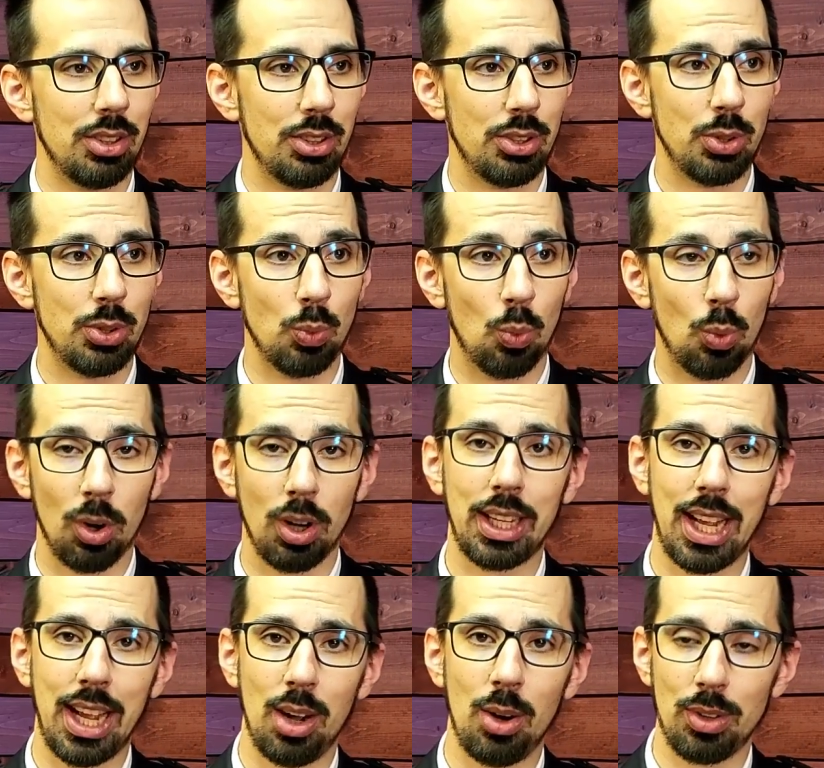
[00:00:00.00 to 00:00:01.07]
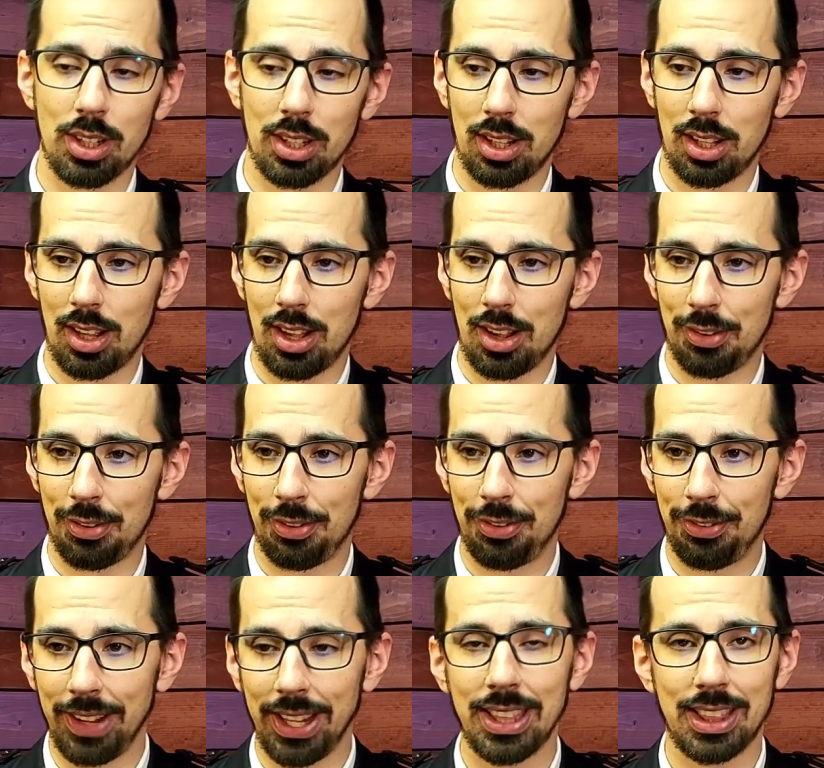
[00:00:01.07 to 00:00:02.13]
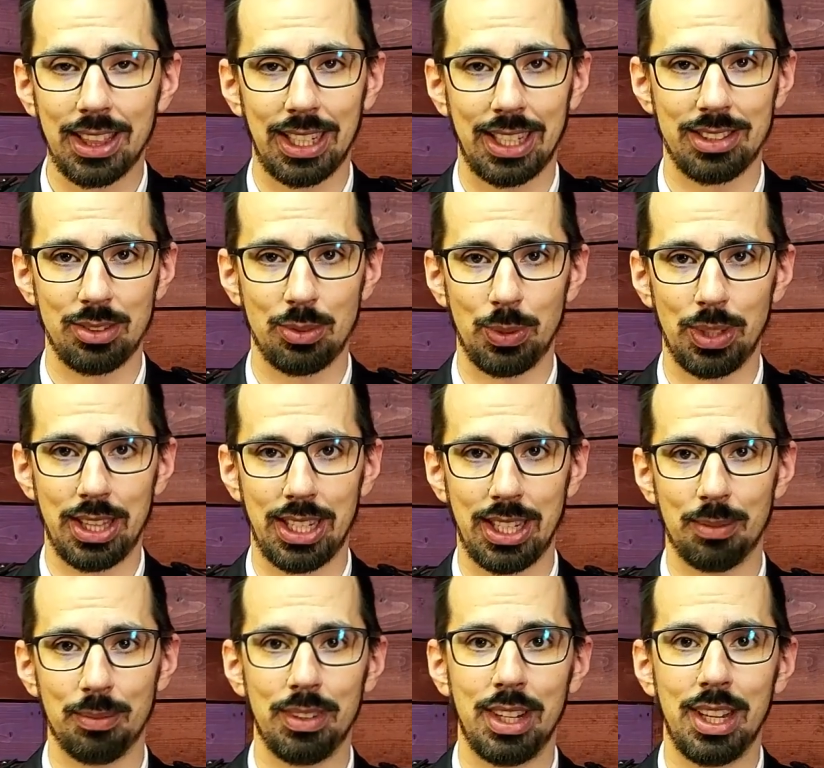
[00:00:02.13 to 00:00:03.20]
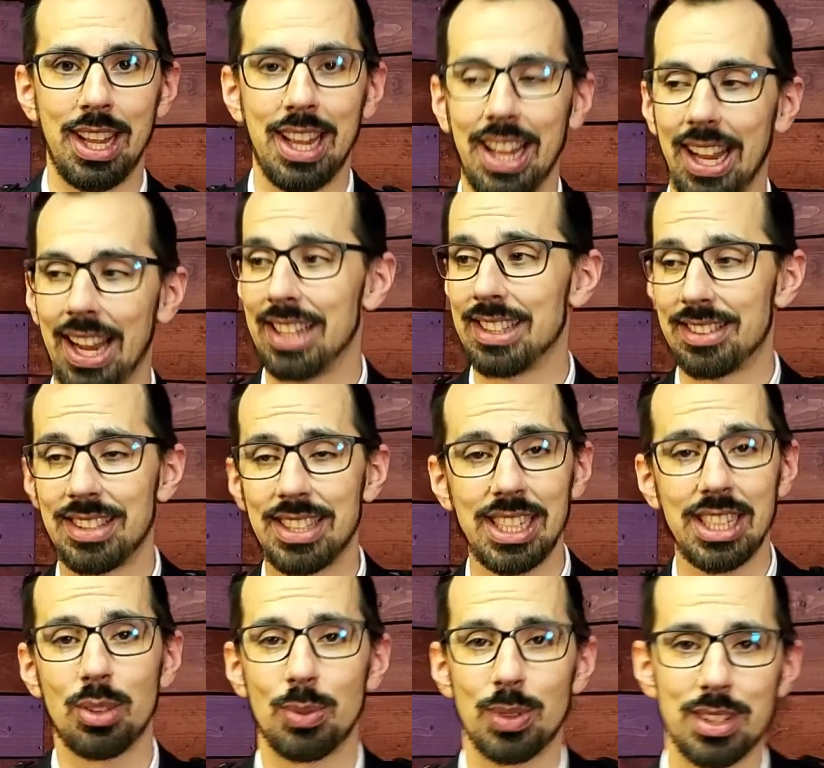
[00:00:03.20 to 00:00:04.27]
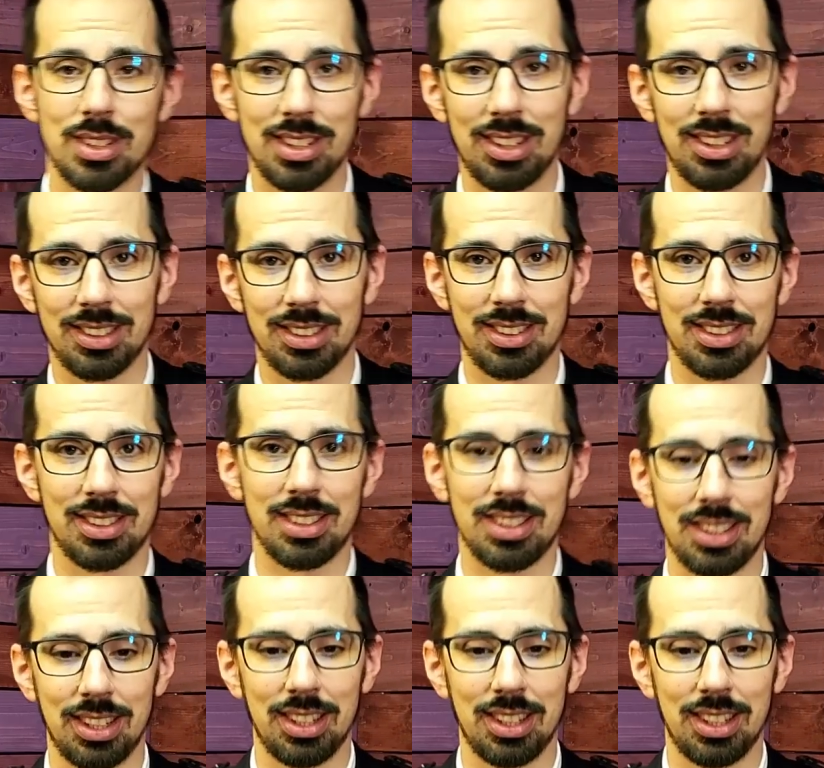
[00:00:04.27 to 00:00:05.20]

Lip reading: to work out a faith lesson with him and see the results.